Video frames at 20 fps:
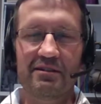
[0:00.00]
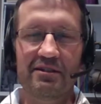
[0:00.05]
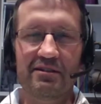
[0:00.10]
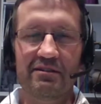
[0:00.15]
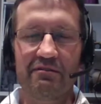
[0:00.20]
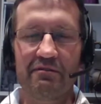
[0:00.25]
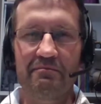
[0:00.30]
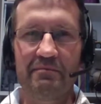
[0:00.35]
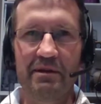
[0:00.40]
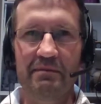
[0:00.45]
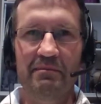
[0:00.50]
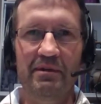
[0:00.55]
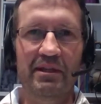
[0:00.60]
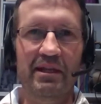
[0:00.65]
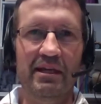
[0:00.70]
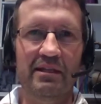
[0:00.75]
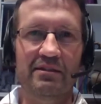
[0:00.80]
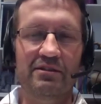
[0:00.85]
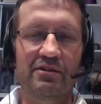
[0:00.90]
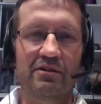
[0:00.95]
just remember
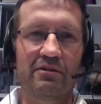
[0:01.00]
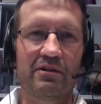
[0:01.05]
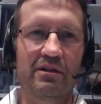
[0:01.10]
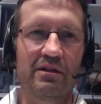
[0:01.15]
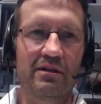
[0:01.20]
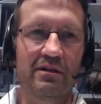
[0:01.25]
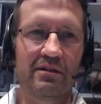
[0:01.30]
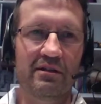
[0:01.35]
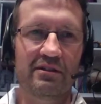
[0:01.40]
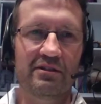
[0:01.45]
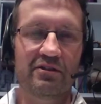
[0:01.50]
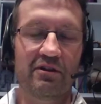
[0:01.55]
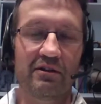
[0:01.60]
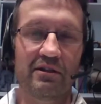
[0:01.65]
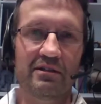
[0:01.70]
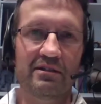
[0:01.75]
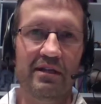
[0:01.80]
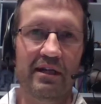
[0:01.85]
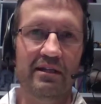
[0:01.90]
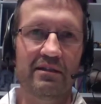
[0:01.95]
that it's
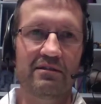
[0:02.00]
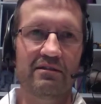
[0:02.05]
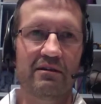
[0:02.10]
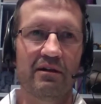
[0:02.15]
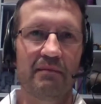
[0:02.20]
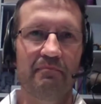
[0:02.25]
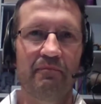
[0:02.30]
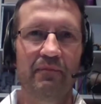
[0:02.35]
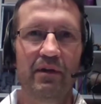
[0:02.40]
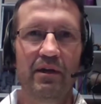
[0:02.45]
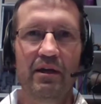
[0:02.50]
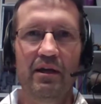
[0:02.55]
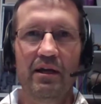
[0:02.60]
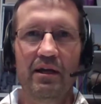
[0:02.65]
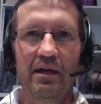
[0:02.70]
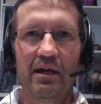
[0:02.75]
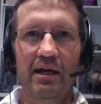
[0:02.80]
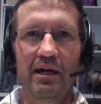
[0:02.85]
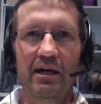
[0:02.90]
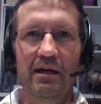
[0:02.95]
gonna take time.
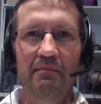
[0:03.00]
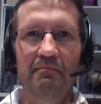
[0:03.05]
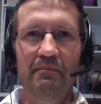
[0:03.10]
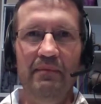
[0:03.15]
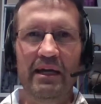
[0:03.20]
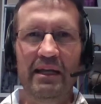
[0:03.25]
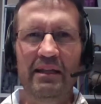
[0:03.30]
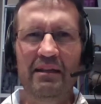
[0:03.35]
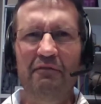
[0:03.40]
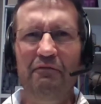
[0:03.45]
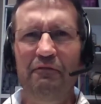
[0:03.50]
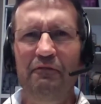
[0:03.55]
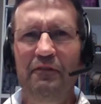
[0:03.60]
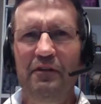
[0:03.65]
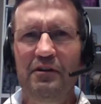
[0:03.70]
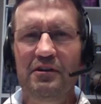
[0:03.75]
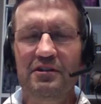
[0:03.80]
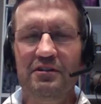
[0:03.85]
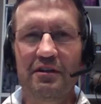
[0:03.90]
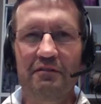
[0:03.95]
And
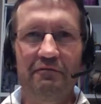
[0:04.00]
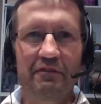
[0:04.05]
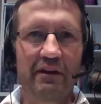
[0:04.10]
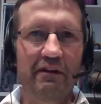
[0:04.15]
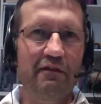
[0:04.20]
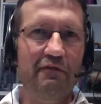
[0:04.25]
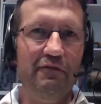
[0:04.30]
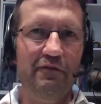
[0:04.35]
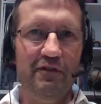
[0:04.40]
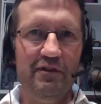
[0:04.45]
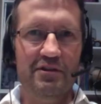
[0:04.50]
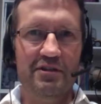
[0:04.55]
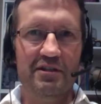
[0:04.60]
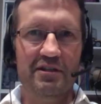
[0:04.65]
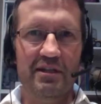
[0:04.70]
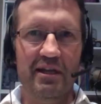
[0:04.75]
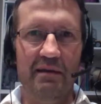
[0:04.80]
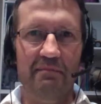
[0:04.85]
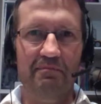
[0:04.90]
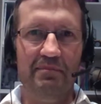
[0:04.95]
the very first
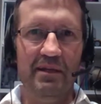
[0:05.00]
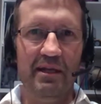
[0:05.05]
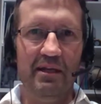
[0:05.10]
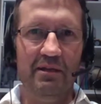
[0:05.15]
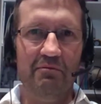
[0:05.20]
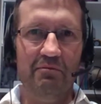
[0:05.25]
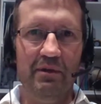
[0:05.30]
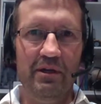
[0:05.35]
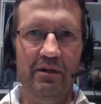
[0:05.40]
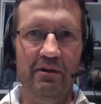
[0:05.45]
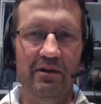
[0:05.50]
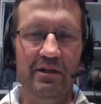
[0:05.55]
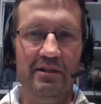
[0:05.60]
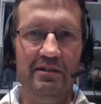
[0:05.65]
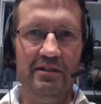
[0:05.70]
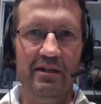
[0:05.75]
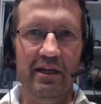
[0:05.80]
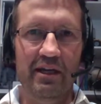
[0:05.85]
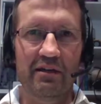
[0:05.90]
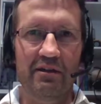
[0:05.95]
step that we're
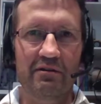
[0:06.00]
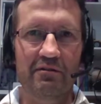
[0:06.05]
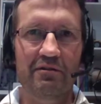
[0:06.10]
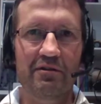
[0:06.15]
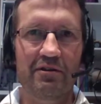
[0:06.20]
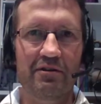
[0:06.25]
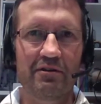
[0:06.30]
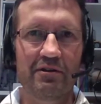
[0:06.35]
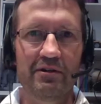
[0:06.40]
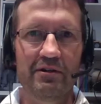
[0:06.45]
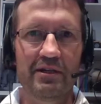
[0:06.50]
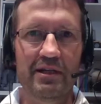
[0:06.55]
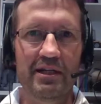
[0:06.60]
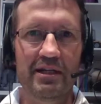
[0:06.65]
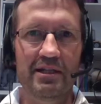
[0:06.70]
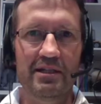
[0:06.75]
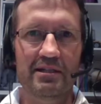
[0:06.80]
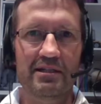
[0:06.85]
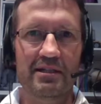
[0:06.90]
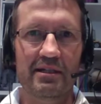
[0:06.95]
gonna take you through
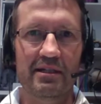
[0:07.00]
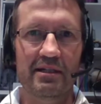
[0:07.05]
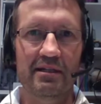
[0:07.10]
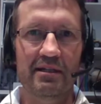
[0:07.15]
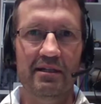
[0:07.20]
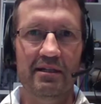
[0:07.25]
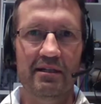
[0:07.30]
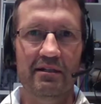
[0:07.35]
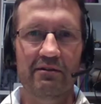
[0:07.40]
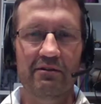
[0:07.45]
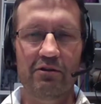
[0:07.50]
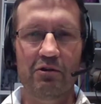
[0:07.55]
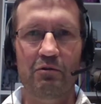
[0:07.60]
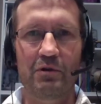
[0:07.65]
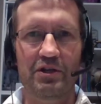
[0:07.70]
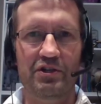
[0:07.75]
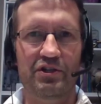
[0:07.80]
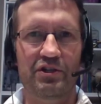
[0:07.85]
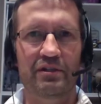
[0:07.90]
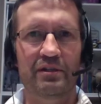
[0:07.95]
is a little
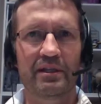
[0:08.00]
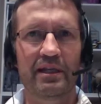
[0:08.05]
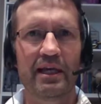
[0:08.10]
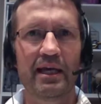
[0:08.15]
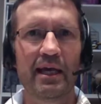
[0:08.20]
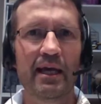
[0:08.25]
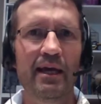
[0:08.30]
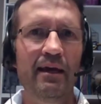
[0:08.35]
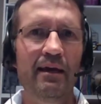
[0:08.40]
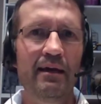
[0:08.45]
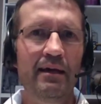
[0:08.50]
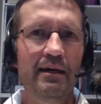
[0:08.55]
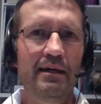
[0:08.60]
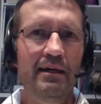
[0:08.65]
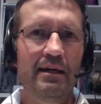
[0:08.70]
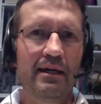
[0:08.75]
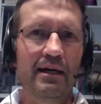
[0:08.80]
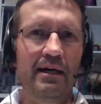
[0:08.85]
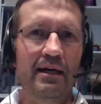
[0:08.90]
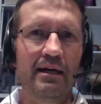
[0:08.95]
questionnaire.
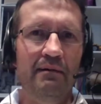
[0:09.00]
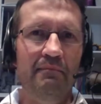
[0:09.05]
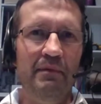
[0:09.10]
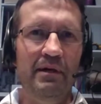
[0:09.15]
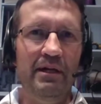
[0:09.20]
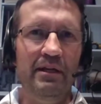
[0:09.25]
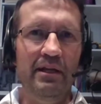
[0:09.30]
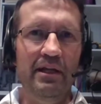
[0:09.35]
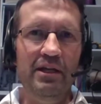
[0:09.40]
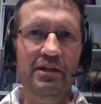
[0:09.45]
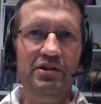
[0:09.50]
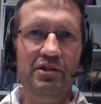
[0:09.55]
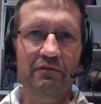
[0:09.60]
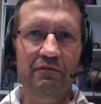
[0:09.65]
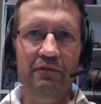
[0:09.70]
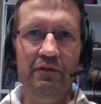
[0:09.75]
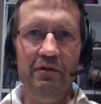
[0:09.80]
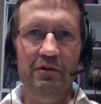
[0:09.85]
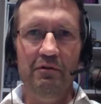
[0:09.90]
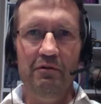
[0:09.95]
and each
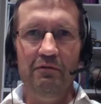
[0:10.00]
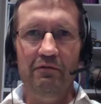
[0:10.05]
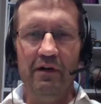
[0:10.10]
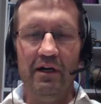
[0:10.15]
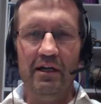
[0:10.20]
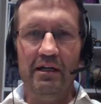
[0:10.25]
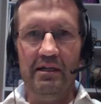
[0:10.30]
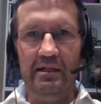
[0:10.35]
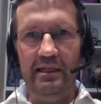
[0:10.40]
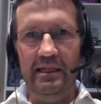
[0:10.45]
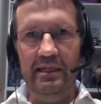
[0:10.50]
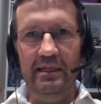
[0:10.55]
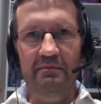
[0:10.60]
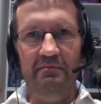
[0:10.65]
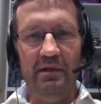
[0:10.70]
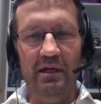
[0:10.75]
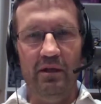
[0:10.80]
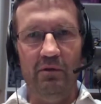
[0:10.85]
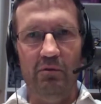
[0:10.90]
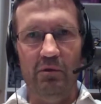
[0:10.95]
of you via
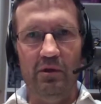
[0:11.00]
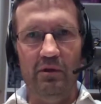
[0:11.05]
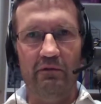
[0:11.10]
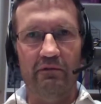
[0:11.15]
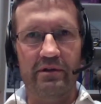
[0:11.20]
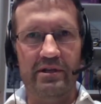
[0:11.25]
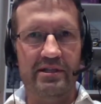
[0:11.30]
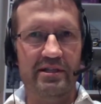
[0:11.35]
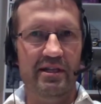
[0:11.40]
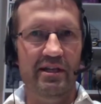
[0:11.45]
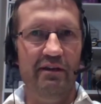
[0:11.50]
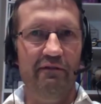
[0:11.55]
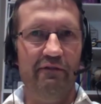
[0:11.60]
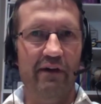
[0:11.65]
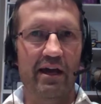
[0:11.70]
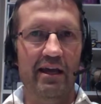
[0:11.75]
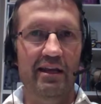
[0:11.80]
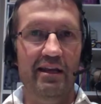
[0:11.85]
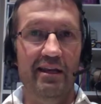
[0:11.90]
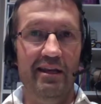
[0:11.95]
email will receive
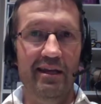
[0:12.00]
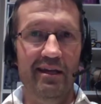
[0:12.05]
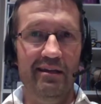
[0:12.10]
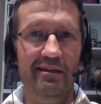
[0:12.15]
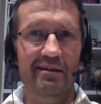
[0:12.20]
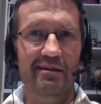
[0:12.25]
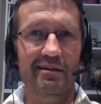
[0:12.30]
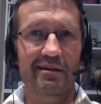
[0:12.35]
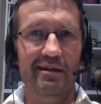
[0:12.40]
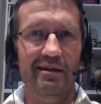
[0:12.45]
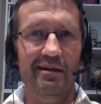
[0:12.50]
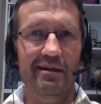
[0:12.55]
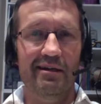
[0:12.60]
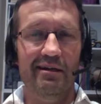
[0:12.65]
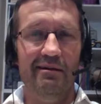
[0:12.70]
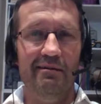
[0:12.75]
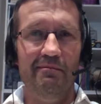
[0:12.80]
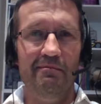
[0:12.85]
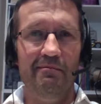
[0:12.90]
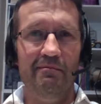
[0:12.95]
a link
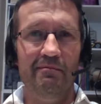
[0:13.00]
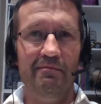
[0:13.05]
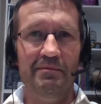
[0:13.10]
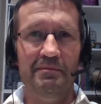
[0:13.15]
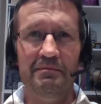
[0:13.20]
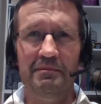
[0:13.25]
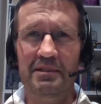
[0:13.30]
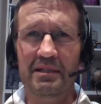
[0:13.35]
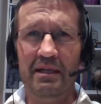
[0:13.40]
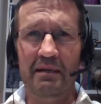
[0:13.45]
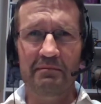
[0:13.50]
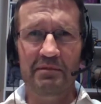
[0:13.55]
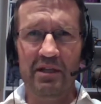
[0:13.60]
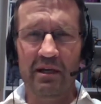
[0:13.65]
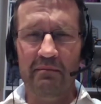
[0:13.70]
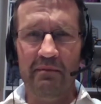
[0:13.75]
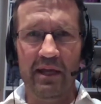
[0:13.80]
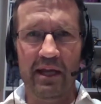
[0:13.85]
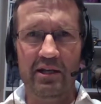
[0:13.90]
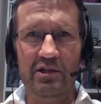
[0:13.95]

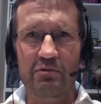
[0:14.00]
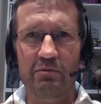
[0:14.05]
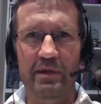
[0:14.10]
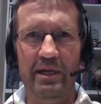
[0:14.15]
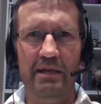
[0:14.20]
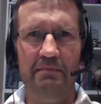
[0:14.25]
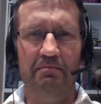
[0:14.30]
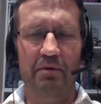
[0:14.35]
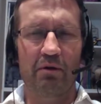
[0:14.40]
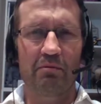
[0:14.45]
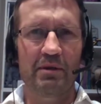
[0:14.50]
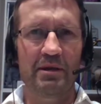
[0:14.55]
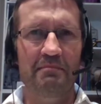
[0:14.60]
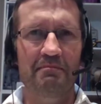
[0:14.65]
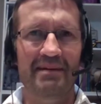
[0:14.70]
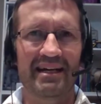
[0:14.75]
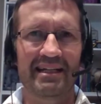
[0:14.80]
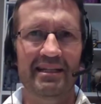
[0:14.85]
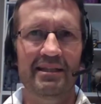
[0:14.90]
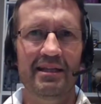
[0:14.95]
sometime next week, probably
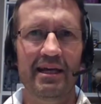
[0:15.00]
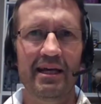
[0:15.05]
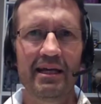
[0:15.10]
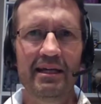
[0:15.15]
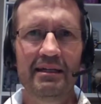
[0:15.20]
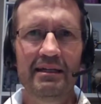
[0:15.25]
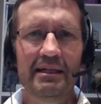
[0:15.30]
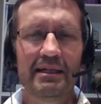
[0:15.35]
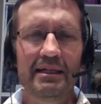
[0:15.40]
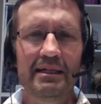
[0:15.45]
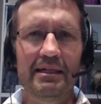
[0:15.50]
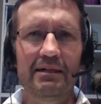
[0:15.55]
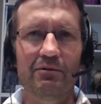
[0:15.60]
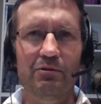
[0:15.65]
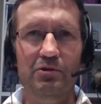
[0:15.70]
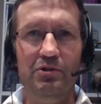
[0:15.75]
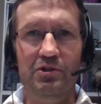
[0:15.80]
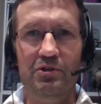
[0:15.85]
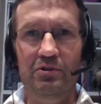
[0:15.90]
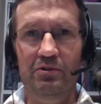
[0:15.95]
Monday
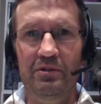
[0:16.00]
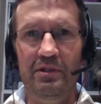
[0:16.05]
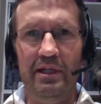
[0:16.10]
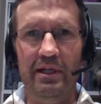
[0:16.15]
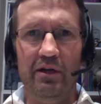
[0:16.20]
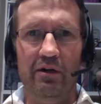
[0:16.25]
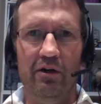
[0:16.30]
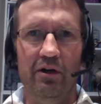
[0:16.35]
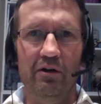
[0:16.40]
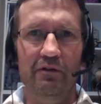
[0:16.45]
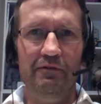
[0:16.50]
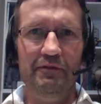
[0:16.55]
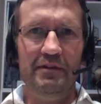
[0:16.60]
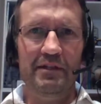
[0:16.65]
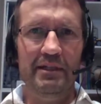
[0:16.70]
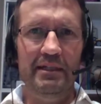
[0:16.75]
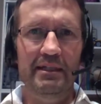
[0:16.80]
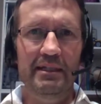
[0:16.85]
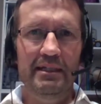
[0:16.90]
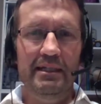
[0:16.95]
or soon
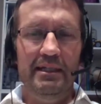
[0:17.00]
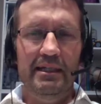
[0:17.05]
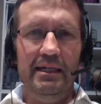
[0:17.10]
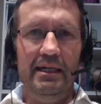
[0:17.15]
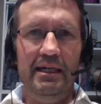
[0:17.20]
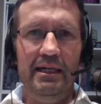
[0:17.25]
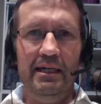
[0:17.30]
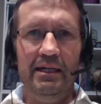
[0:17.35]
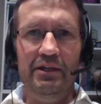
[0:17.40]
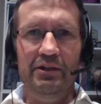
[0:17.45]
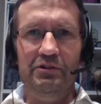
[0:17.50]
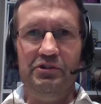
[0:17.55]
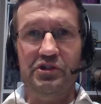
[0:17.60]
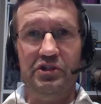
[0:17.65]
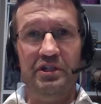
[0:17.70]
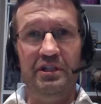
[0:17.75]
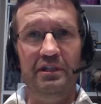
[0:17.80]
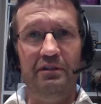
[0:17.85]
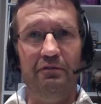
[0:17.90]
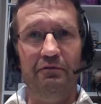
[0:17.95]
thereafter. You
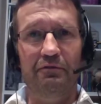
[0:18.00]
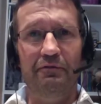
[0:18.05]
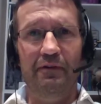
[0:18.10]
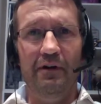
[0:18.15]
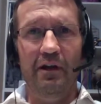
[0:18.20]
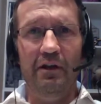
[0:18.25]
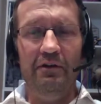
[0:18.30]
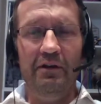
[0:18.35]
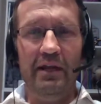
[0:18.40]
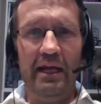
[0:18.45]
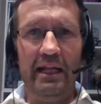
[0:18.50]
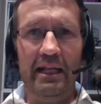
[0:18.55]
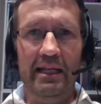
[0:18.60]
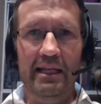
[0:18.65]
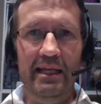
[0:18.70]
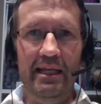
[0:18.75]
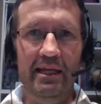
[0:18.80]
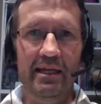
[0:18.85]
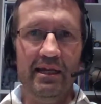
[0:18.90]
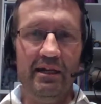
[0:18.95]
just need to follow that
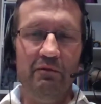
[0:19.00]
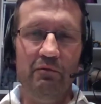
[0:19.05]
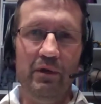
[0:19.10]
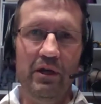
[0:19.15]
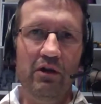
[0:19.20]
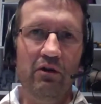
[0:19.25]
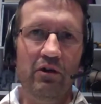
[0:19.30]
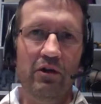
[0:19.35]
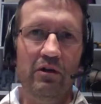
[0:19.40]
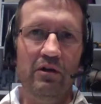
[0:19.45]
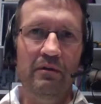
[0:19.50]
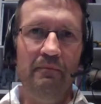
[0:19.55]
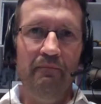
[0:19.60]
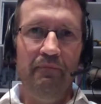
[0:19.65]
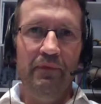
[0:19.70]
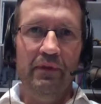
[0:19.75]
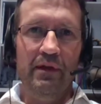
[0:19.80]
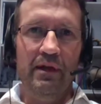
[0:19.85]
link, and we're gonna